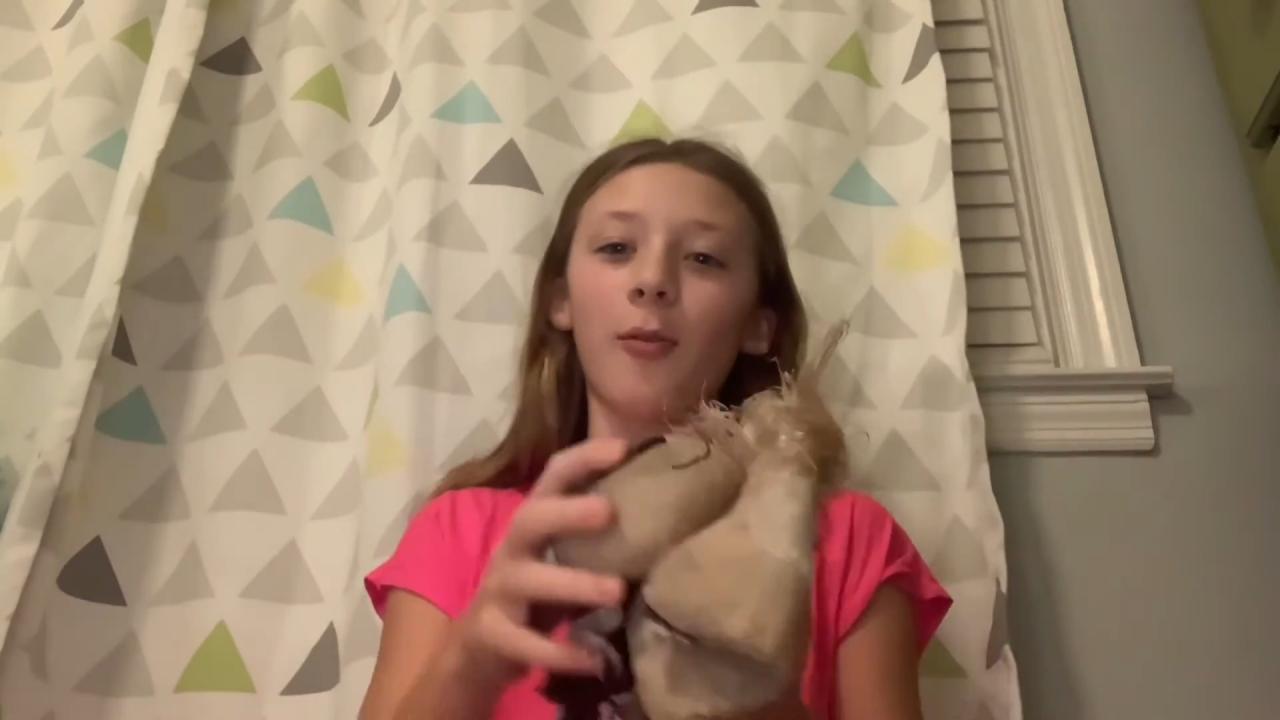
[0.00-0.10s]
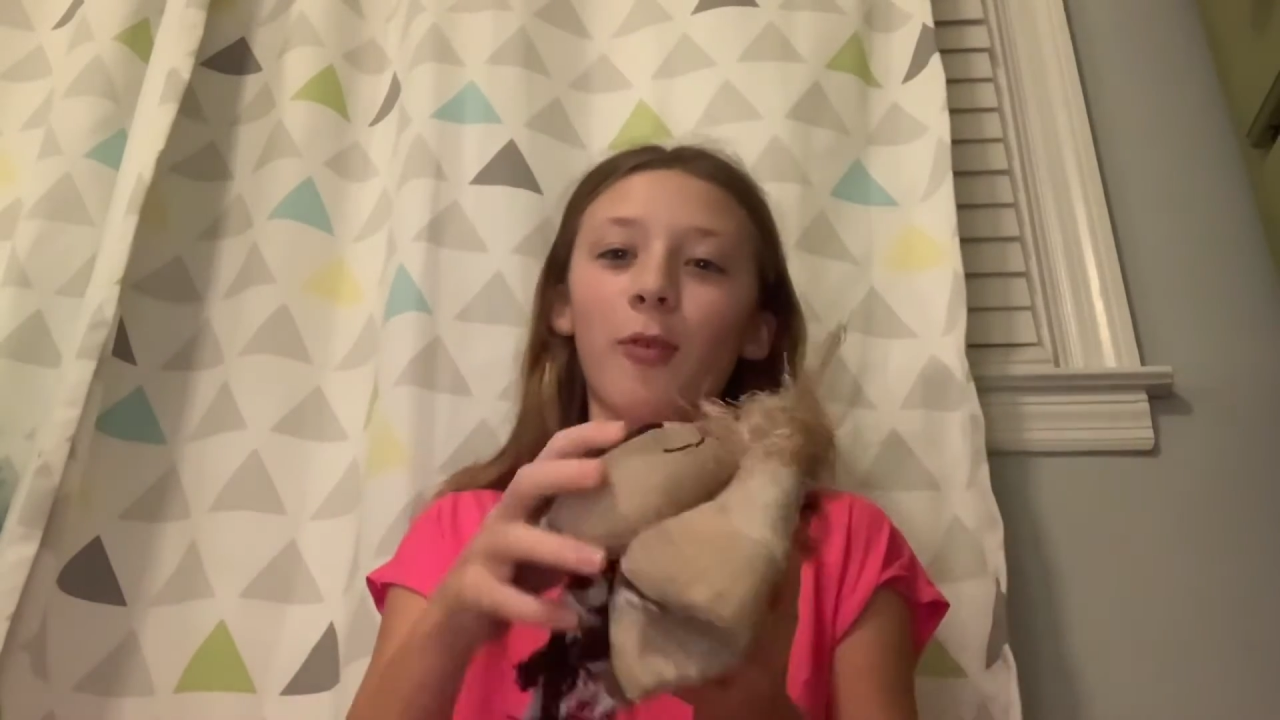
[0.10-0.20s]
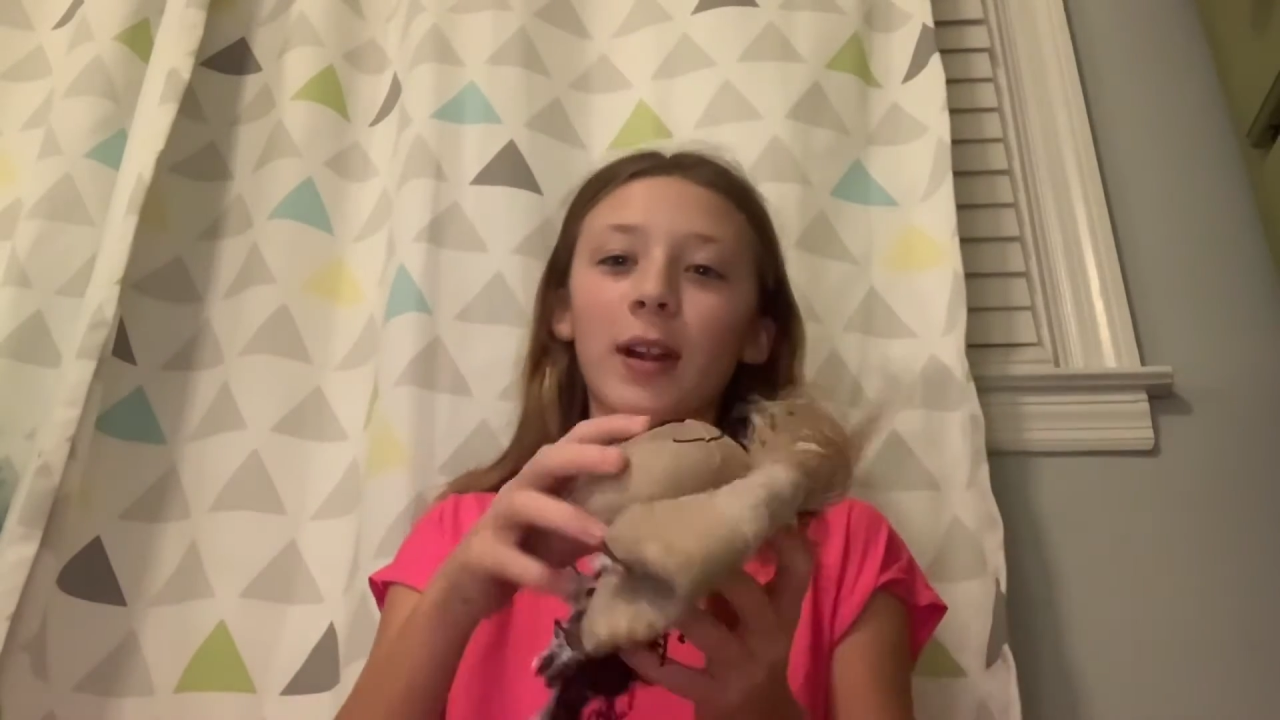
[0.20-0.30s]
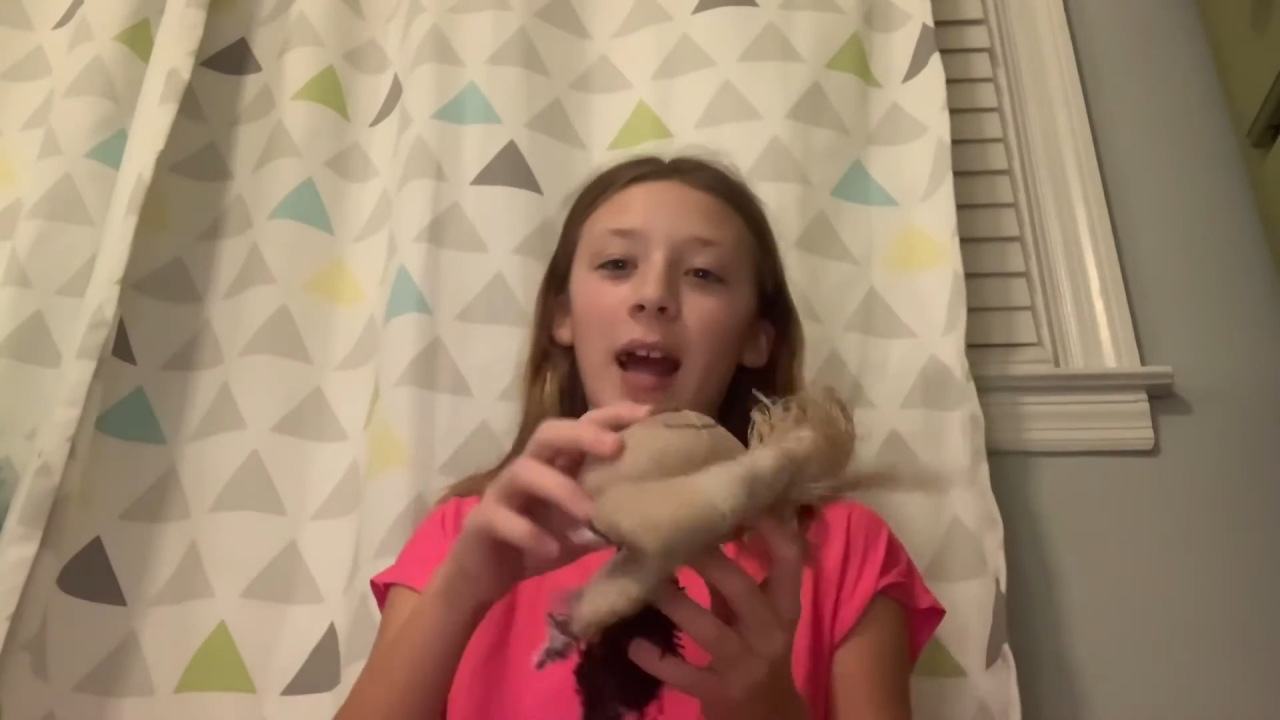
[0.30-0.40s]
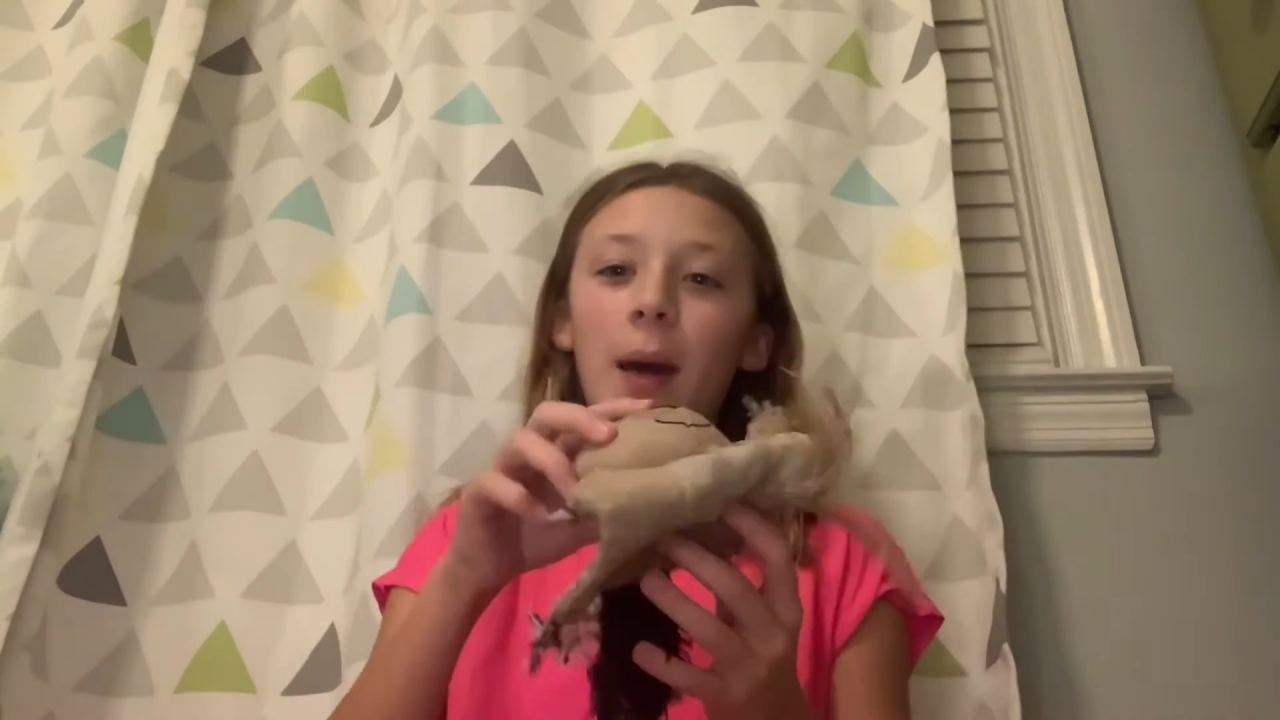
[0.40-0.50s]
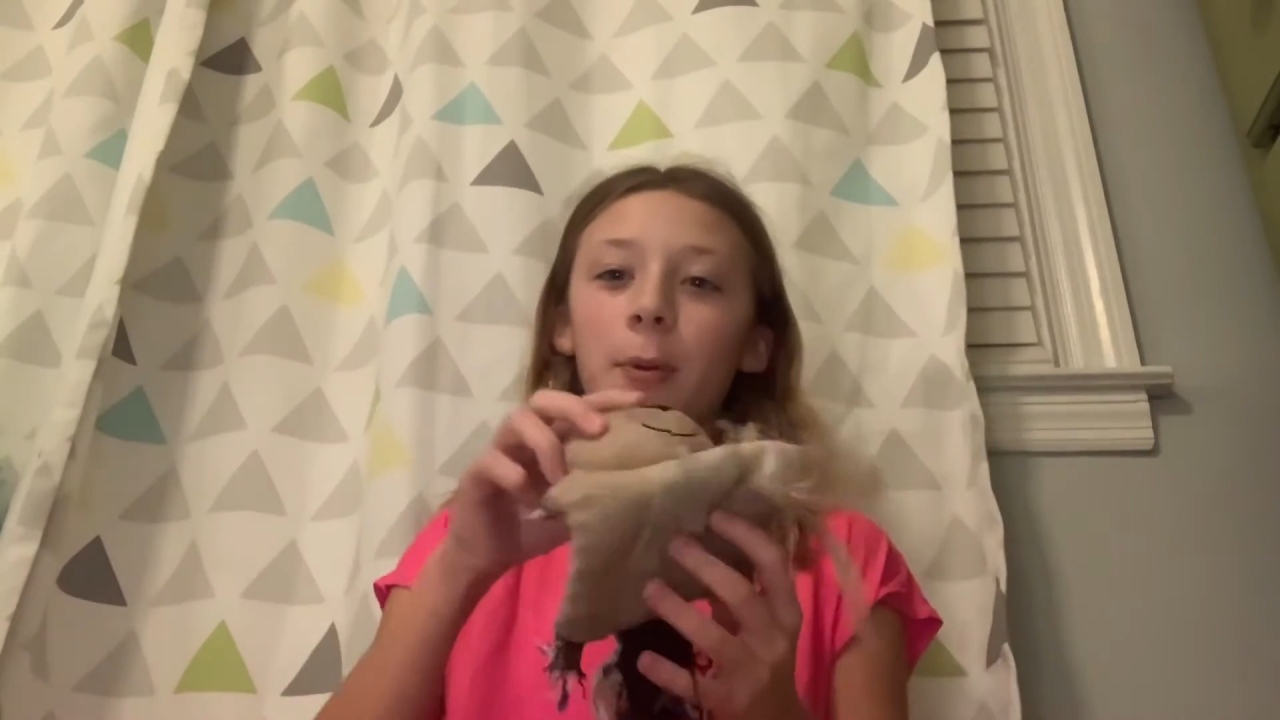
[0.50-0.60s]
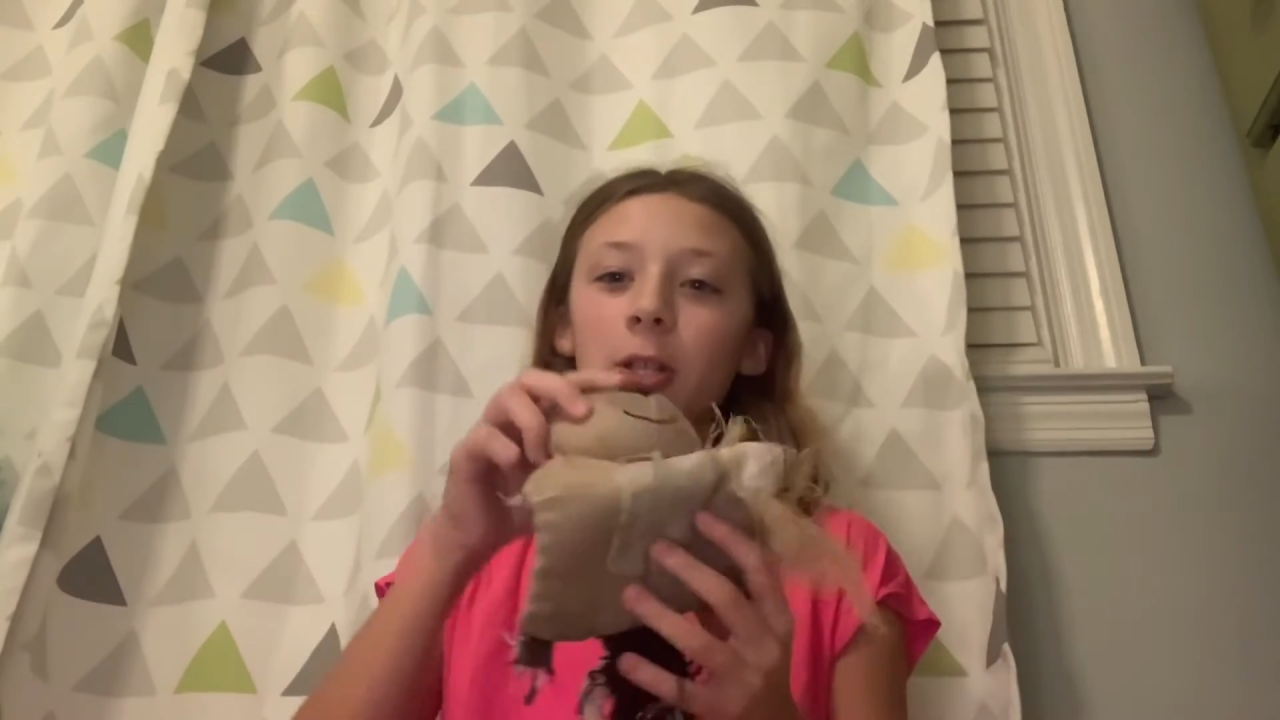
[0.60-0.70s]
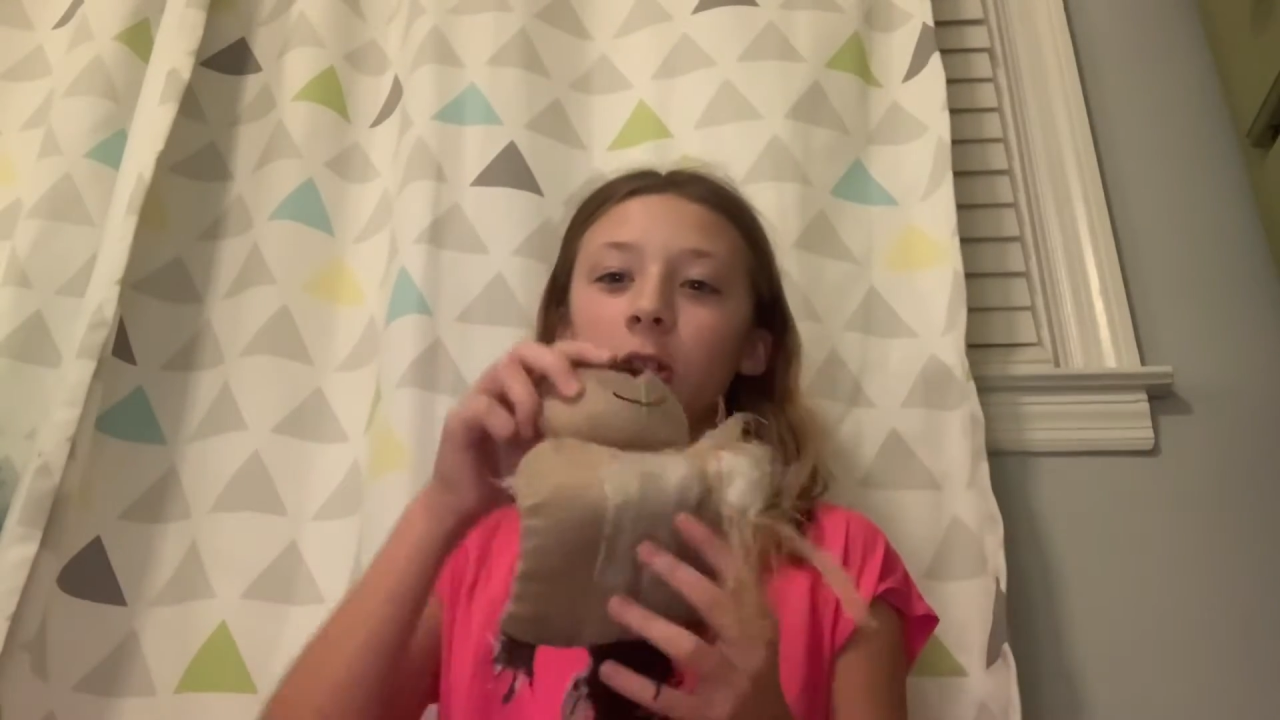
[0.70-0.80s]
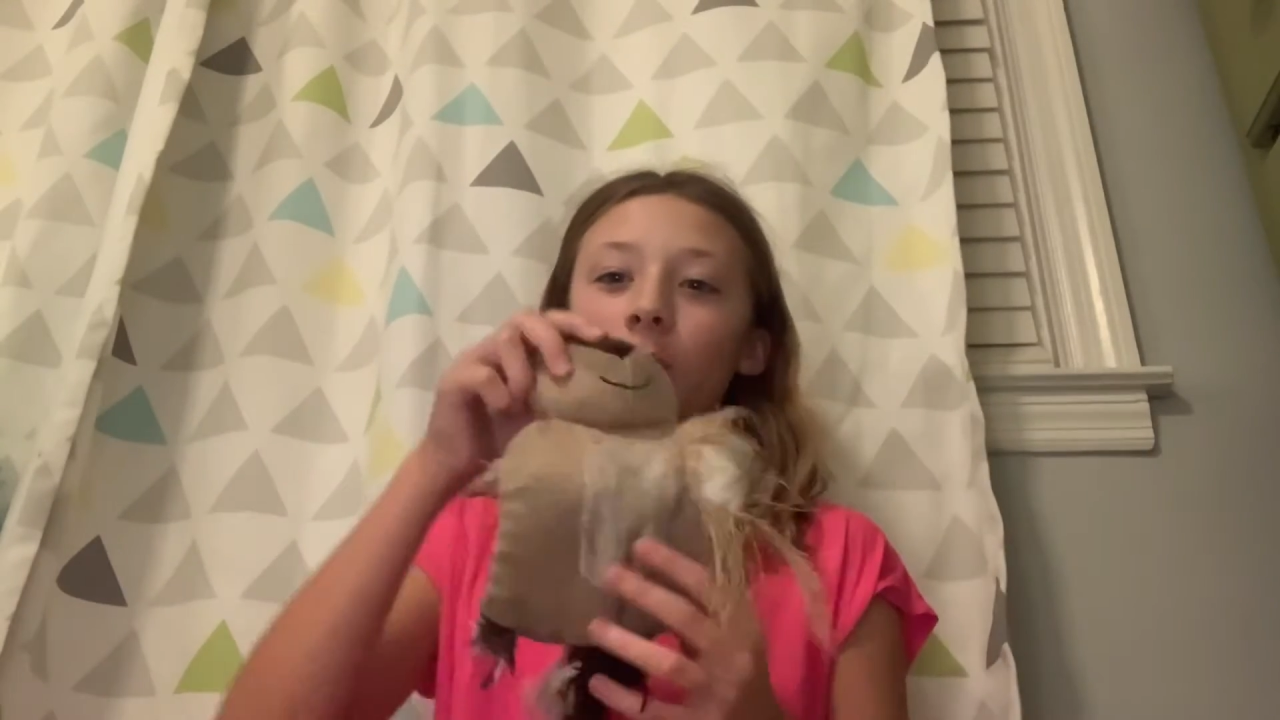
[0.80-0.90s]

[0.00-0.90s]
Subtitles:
of what happened